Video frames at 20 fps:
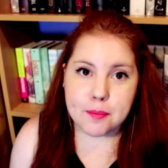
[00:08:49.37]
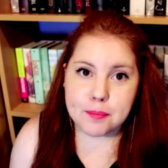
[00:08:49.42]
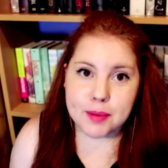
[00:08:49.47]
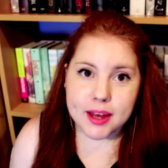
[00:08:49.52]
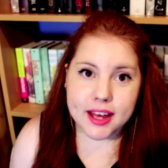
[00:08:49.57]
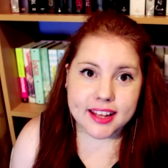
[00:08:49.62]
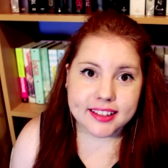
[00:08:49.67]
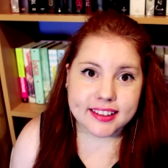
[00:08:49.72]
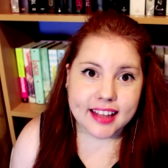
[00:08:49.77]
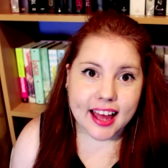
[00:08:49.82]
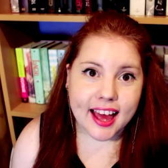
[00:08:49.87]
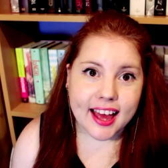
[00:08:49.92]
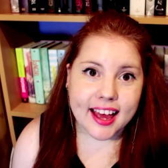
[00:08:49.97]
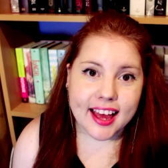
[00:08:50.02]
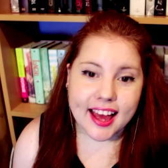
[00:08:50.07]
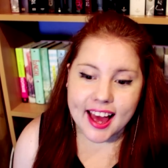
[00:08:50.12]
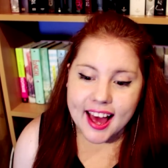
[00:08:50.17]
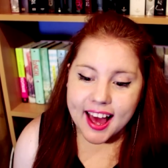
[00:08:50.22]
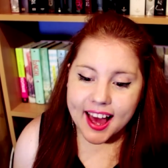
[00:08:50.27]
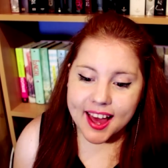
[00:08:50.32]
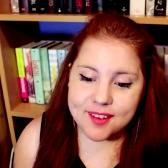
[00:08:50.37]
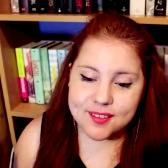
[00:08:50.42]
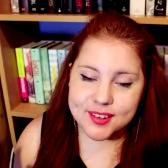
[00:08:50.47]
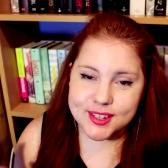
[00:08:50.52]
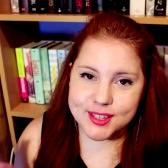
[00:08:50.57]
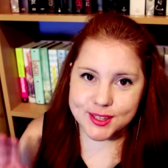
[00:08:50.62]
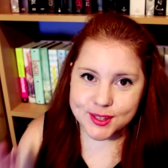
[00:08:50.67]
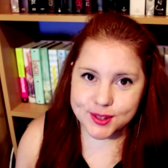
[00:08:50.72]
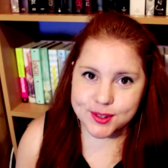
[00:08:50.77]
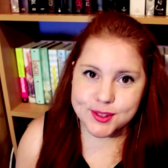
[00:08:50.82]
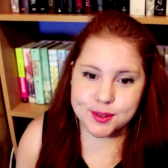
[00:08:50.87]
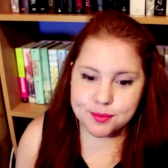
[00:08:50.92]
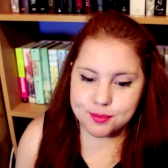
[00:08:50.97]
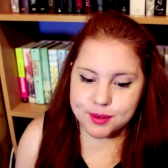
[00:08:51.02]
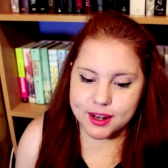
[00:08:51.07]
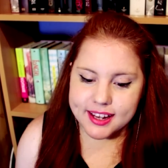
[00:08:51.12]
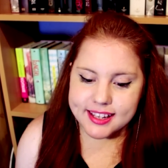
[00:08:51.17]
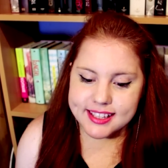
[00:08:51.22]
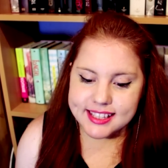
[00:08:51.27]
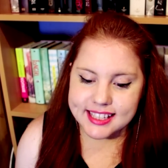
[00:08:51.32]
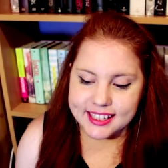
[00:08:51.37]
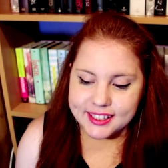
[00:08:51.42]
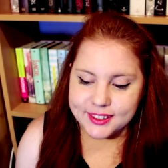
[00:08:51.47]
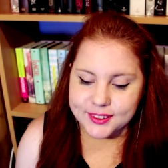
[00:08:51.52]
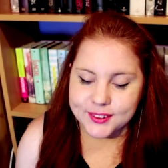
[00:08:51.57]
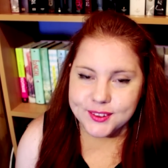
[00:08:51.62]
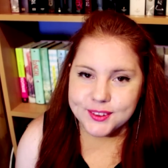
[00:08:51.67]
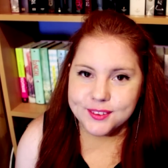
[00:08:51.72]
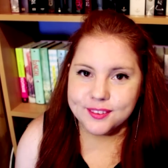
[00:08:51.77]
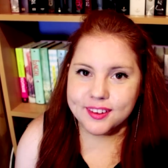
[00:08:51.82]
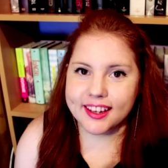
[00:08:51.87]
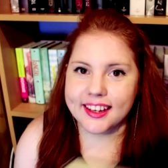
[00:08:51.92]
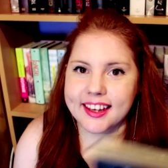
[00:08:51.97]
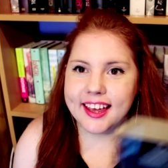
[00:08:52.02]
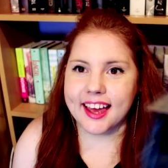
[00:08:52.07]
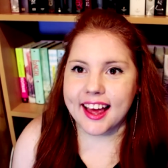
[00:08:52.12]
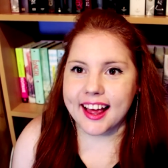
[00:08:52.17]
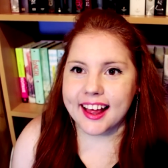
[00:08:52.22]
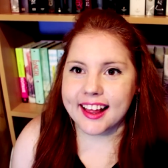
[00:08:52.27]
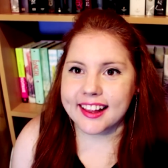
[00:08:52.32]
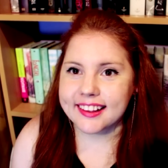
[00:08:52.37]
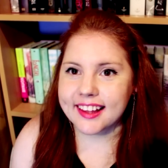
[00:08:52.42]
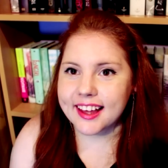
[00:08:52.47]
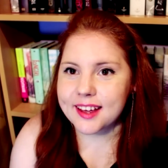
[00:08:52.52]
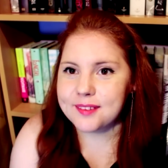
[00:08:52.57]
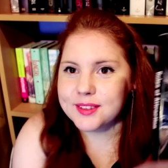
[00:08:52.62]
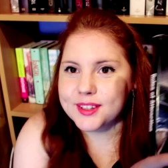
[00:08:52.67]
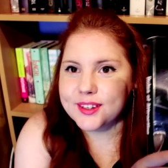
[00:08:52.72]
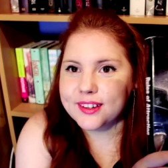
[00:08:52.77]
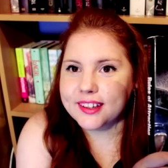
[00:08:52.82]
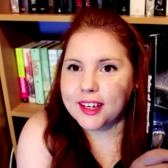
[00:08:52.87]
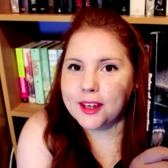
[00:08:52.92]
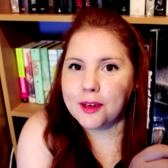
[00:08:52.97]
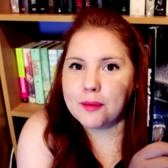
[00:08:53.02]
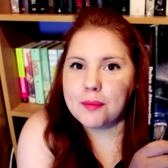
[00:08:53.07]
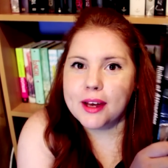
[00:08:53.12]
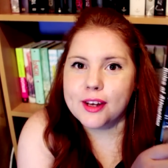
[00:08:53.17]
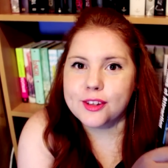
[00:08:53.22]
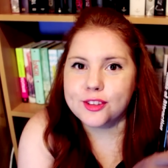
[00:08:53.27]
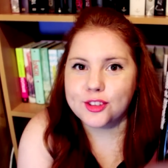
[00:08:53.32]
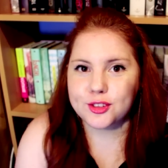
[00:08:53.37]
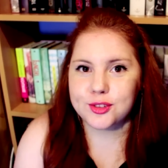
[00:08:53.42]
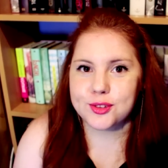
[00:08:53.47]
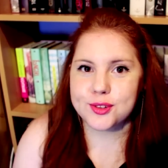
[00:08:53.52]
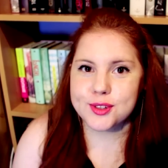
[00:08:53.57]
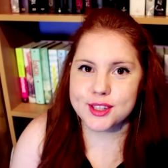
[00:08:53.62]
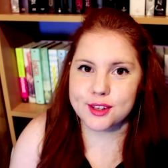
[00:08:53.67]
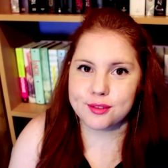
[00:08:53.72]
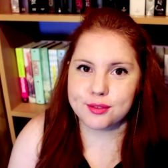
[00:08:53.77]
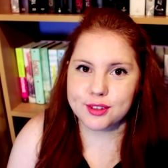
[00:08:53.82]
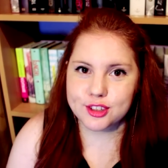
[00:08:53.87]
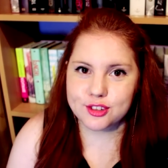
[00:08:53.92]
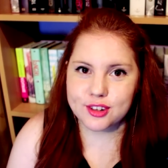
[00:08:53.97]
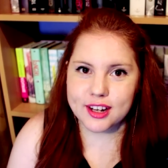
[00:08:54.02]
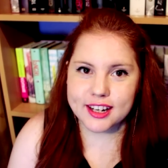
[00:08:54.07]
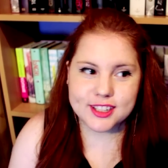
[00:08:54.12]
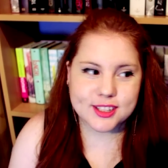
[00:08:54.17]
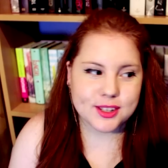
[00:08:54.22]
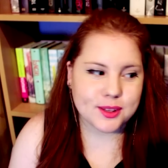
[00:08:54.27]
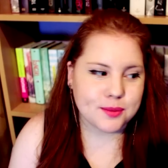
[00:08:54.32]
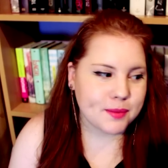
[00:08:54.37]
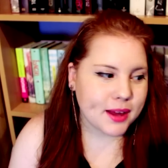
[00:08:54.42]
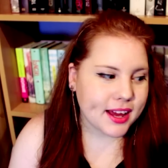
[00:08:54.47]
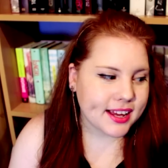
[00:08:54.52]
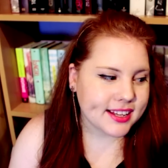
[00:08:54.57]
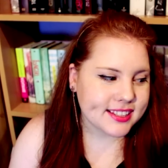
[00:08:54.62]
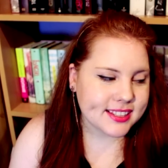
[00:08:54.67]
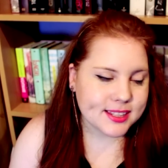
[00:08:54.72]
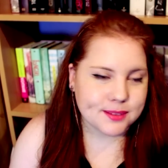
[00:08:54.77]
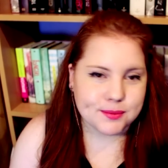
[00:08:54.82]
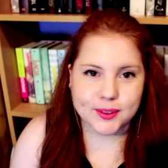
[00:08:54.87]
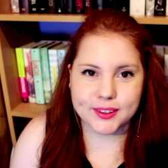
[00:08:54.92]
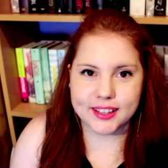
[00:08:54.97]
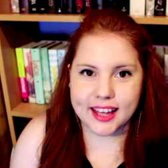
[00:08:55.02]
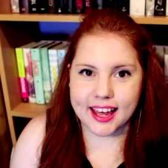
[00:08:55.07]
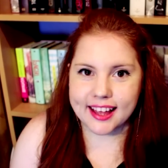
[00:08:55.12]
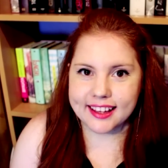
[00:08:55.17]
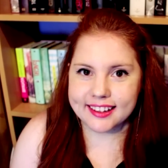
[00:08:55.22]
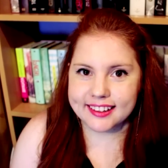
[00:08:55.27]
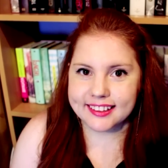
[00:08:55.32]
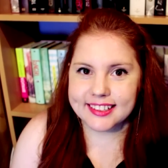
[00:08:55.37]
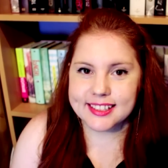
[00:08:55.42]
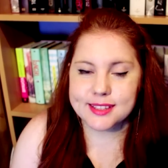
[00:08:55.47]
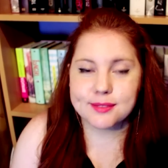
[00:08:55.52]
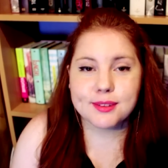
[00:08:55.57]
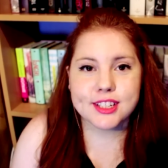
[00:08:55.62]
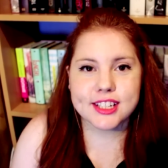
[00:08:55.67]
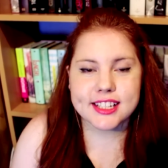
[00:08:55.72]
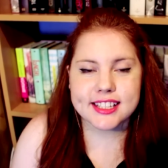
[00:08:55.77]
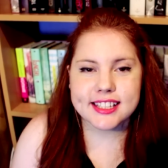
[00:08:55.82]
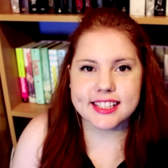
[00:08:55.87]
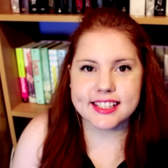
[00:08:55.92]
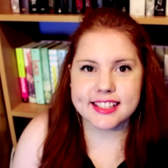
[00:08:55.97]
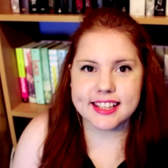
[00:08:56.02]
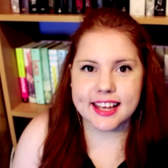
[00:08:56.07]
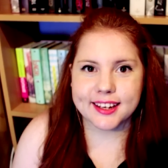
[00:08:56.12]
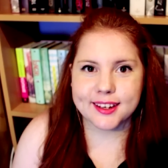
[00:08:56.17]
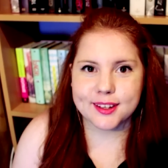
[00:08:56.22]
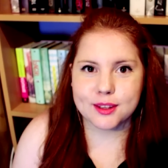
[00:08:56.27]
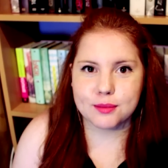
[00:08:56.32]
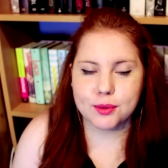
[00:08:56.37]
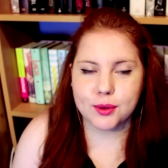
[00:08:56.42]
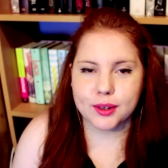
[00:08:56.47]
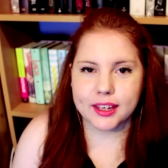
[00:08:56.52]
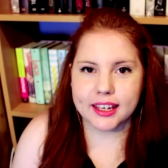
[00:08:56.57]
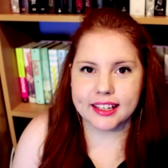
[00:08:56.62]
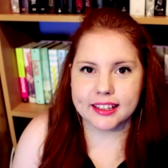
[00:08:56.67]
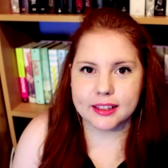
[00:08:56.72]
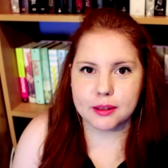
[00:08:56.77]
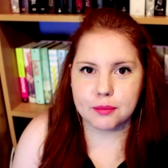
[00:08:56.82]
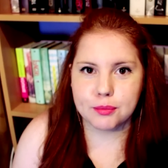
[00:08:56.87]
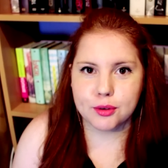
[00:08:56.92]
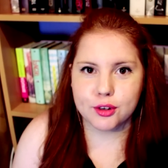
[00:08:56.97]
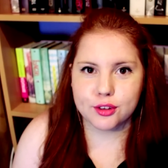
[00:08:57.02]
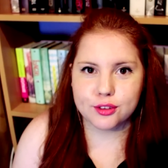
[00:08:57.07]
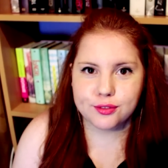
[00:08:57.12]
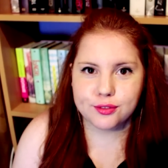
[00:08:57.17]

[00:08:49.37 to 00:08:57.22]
But I was so surprised in a good way, and I'm talking about Rules of Attraction by Simone Alcaraz, which is the second book in the